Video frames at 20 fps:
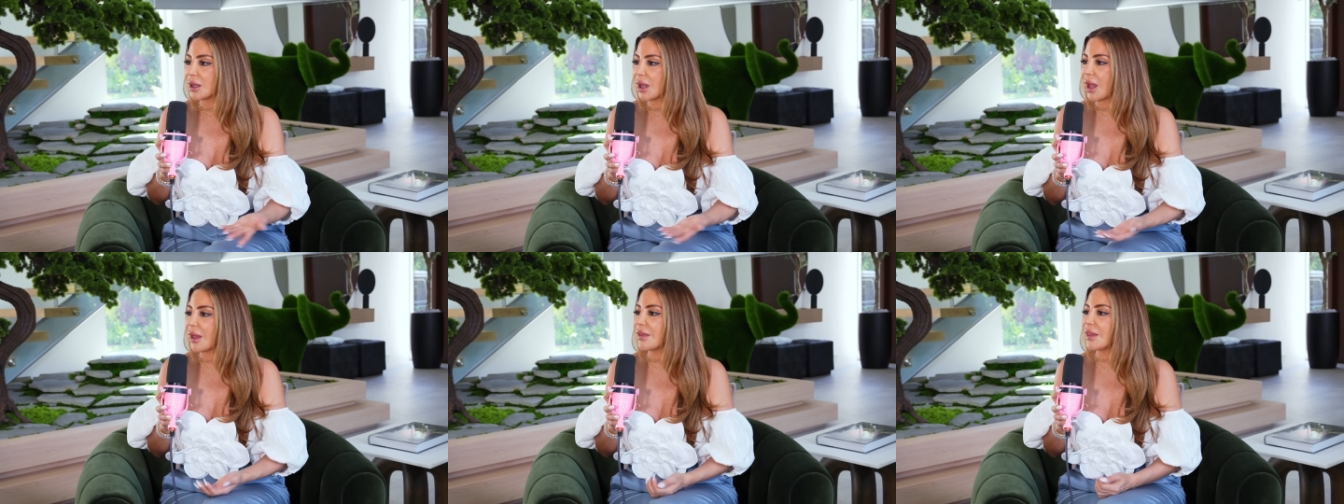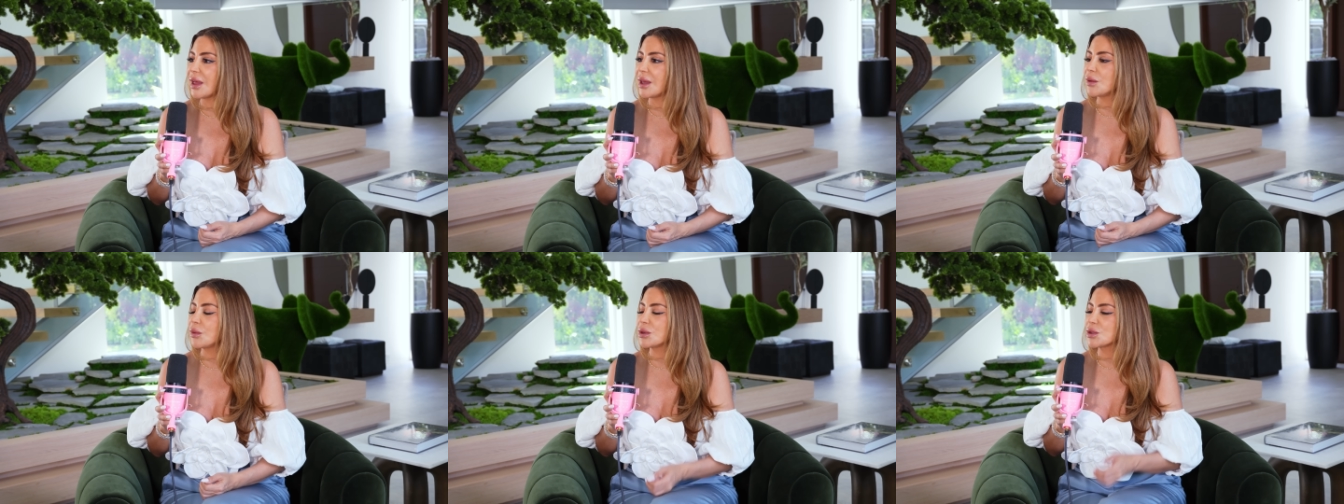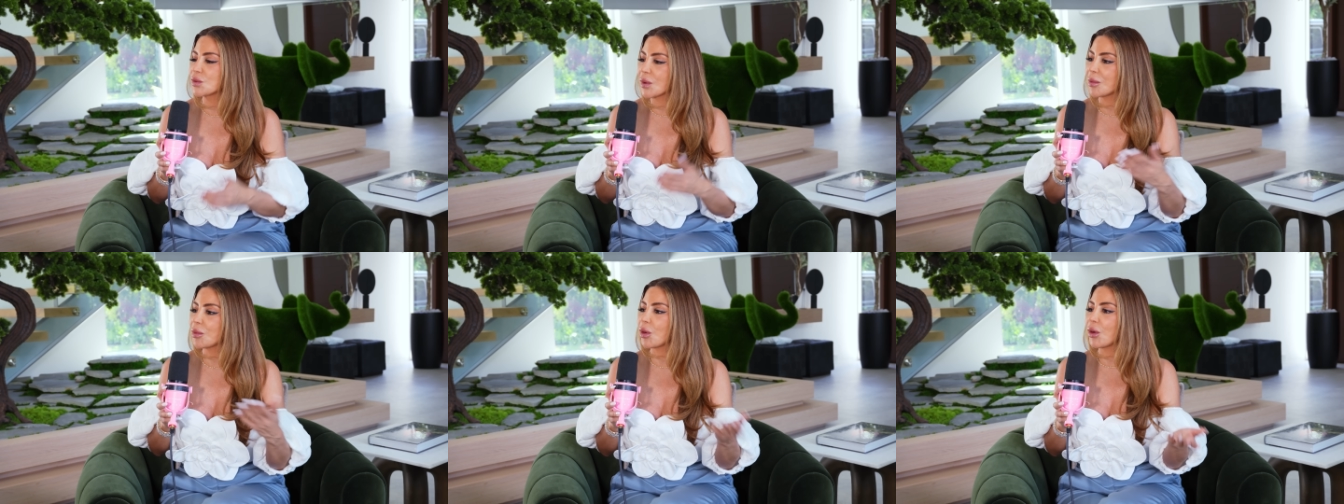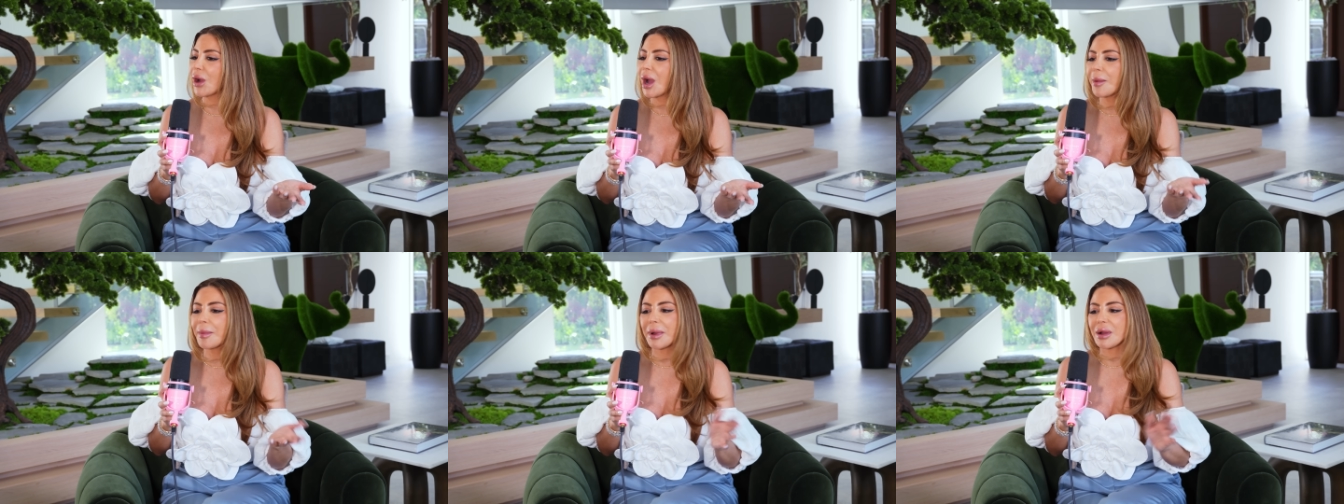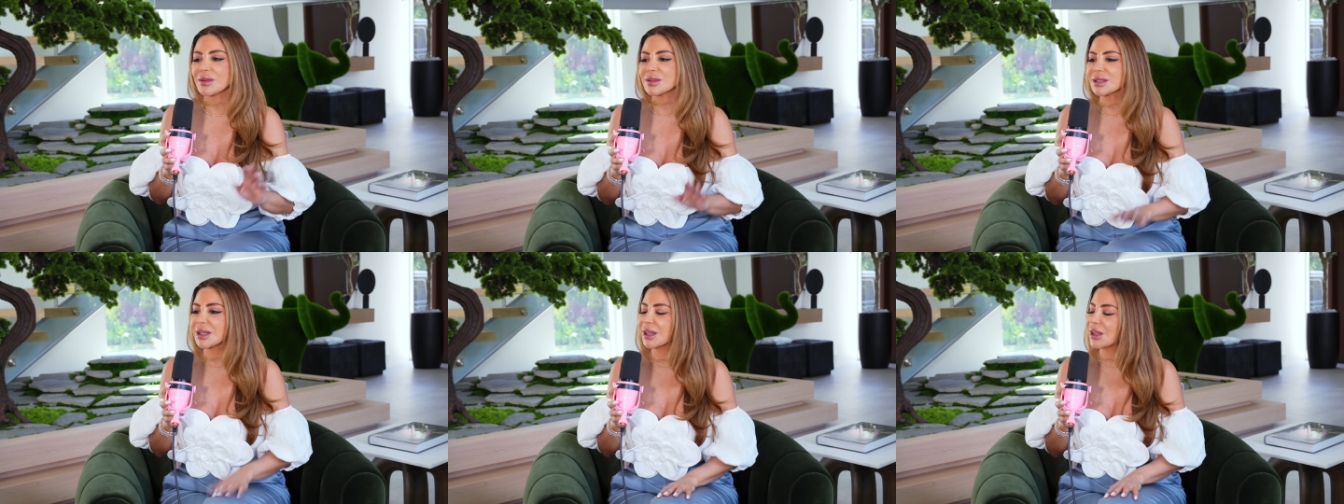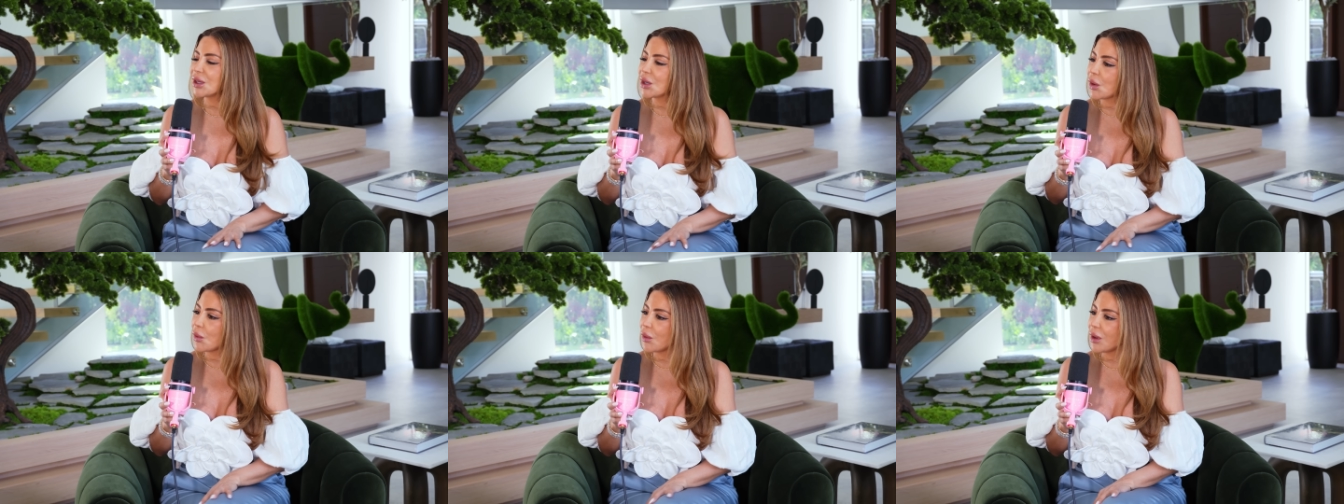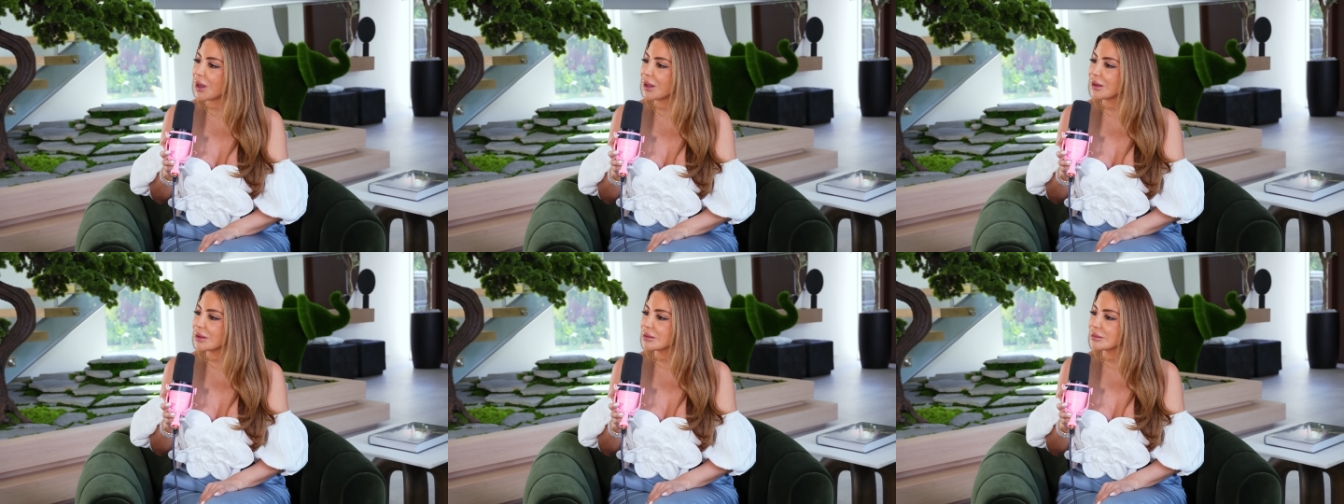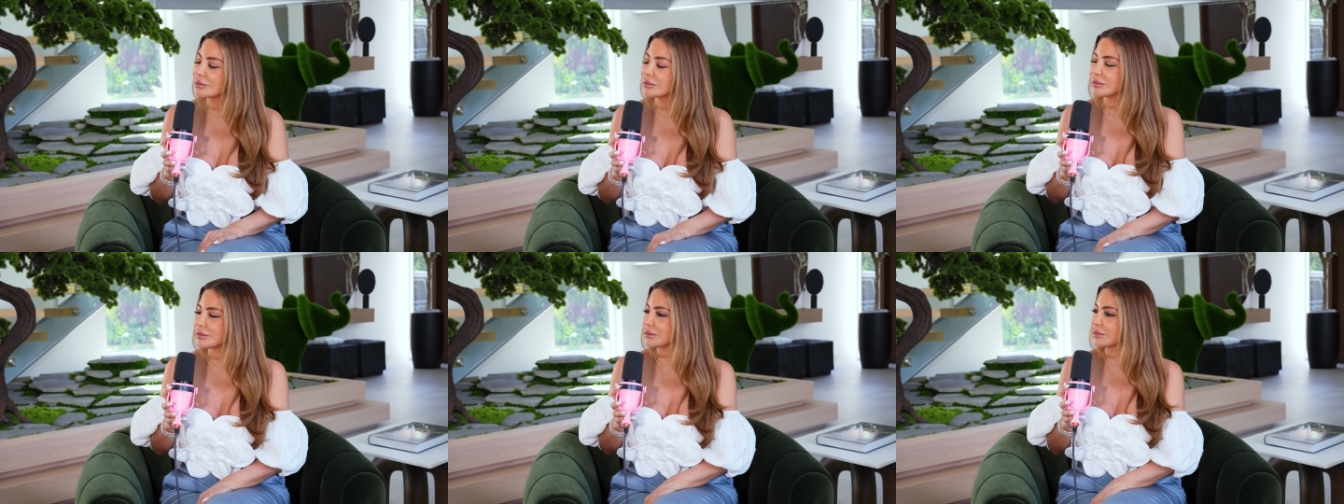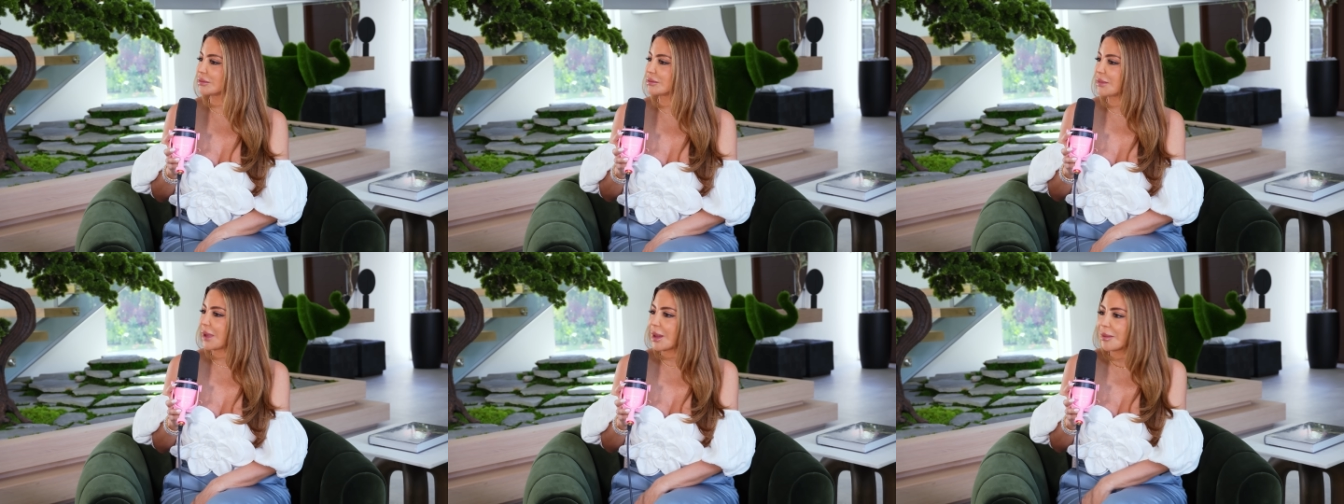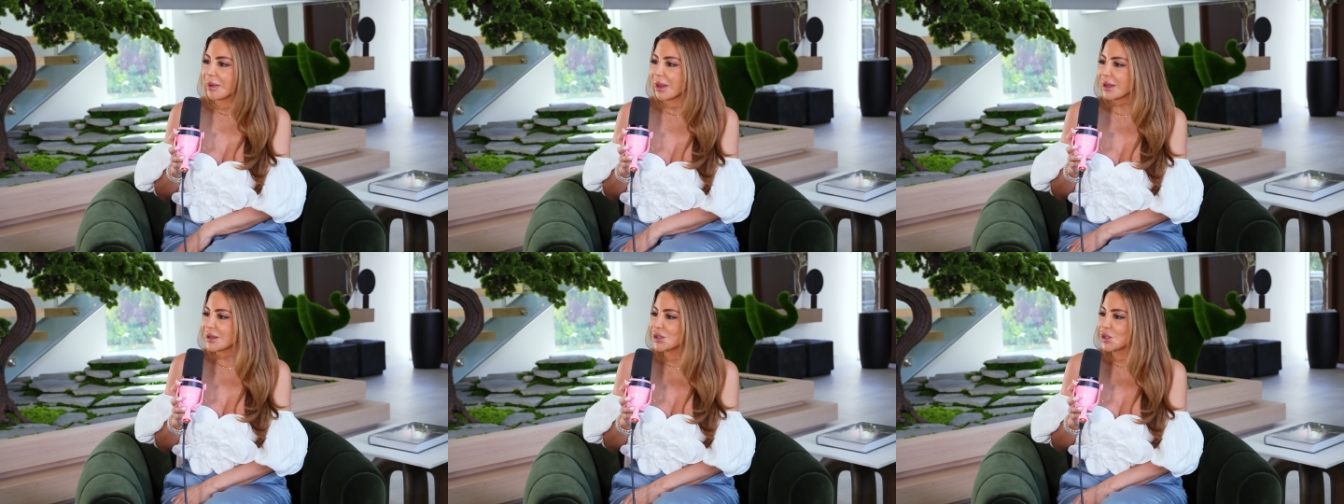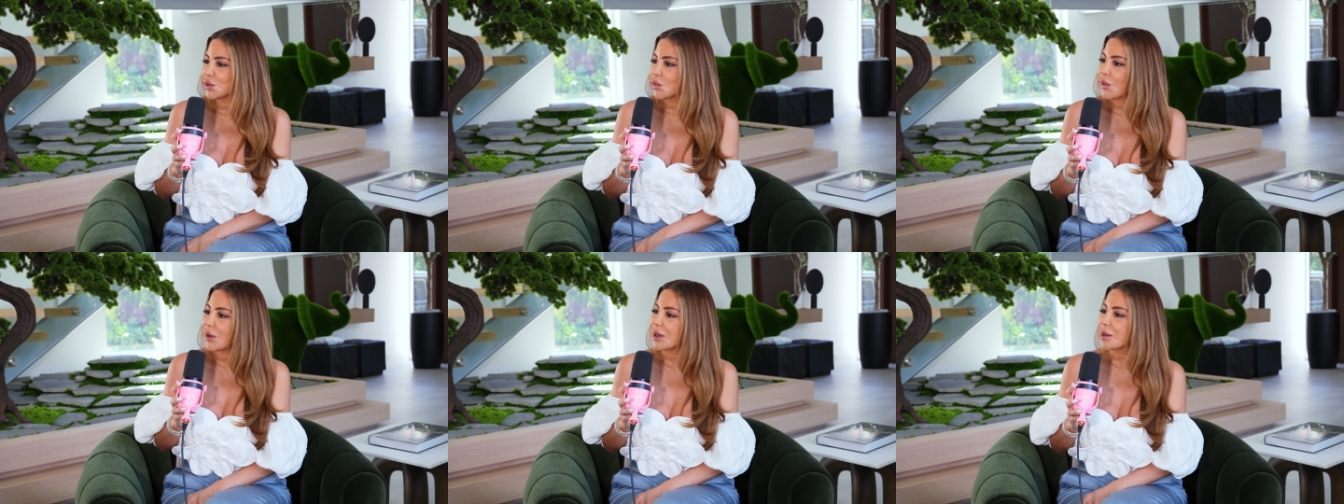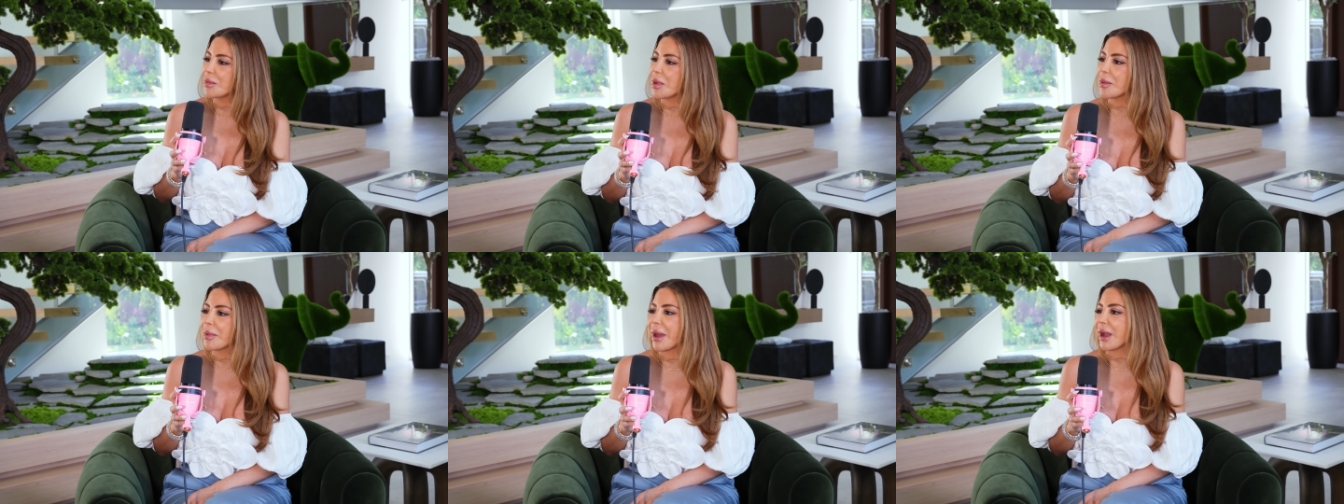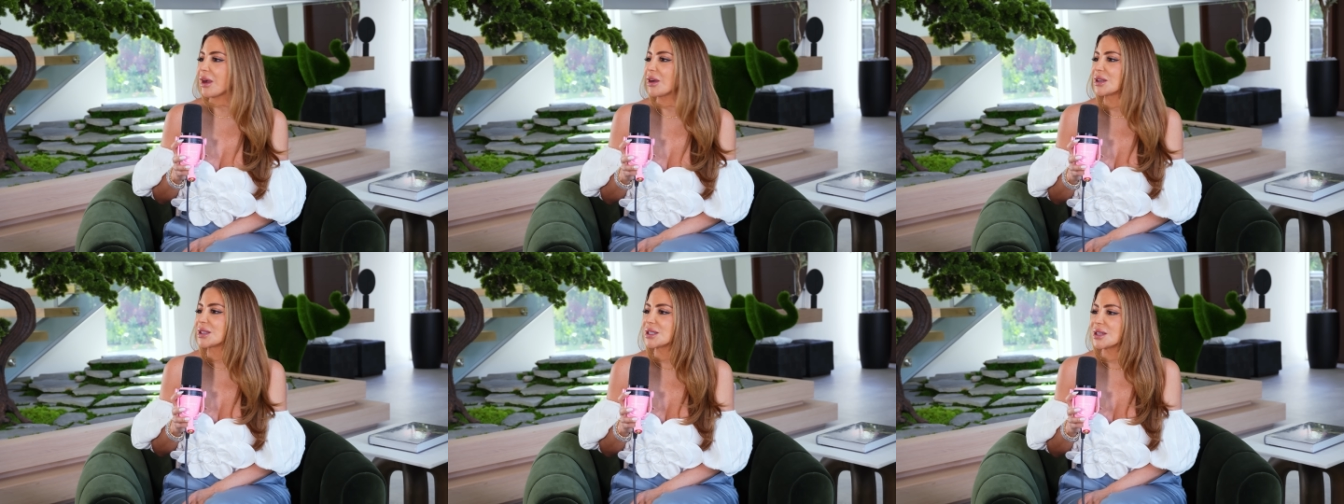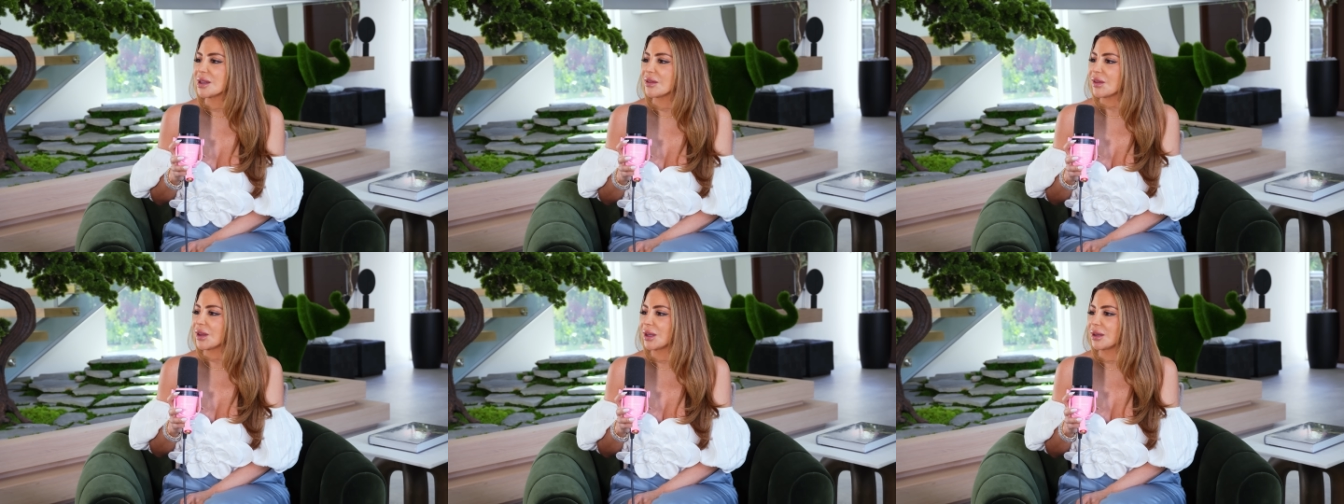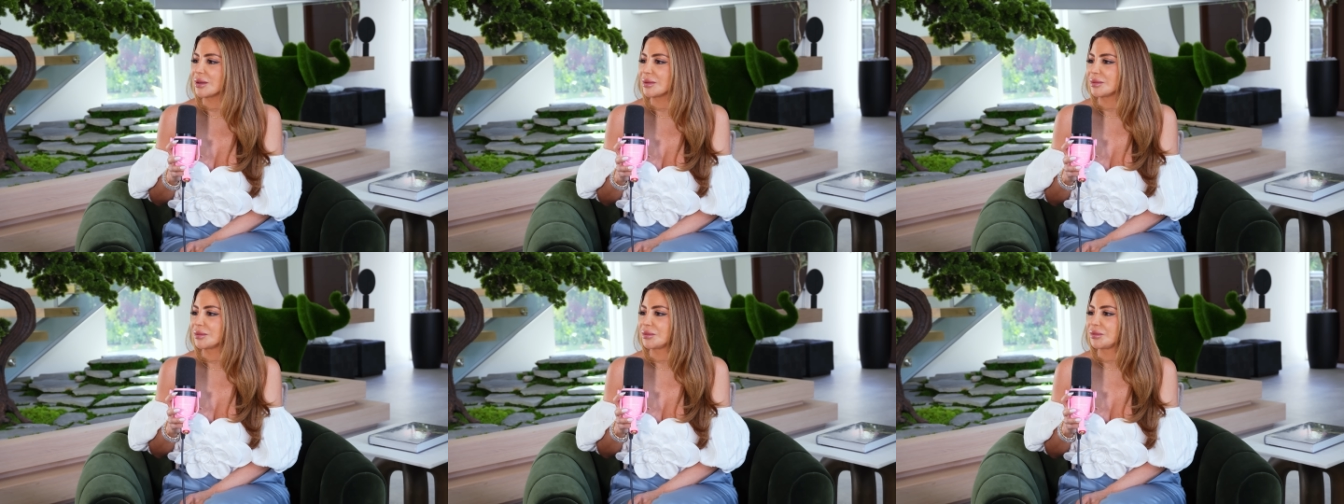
And then once we broke up, I was like, you know what? Maybe I do want to be back on TV.